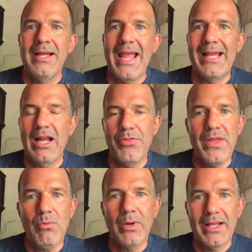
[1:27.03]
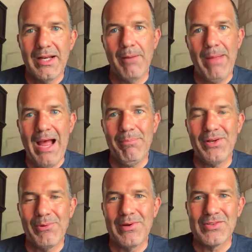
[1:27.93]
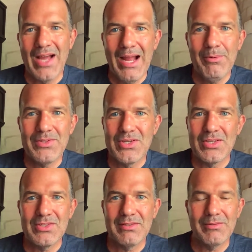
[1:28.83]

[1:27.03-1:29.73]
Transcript: And I think what ended up happening was I was just